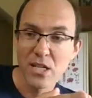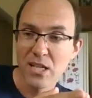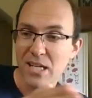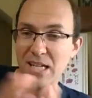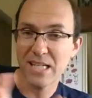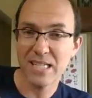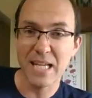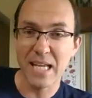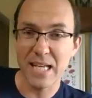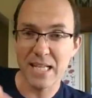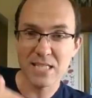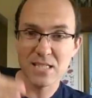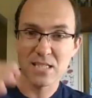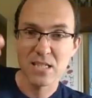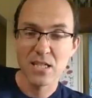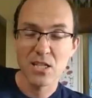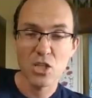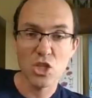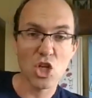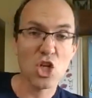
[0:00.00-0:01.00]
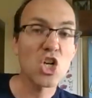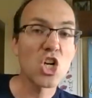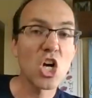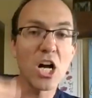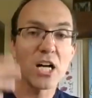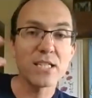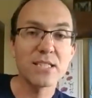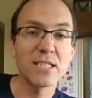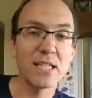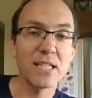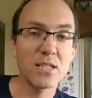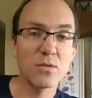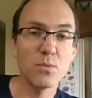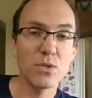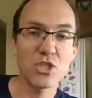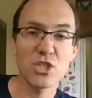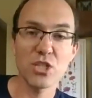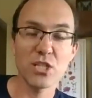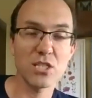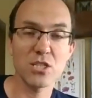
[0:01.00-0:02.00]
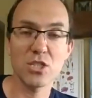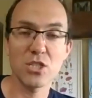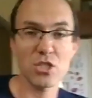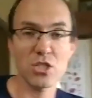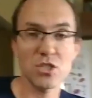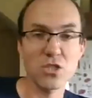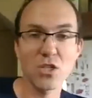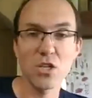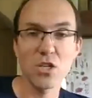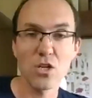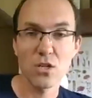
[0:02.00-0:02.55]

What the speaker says: and takes the content, which is just,